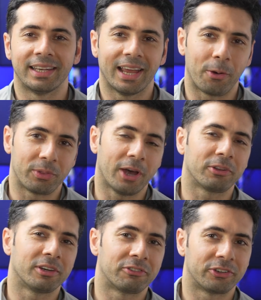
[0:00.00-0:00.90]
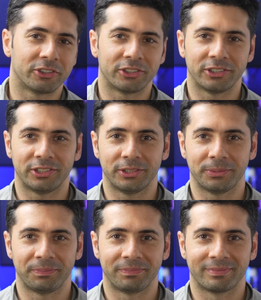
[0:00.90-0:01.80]
Now without any further ado,
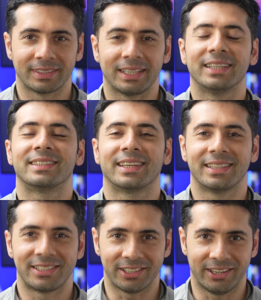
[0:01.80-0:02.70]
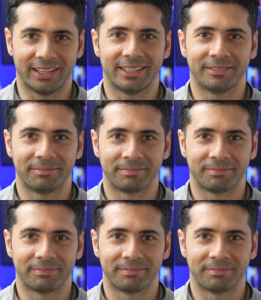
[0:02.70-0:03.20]
let's get started.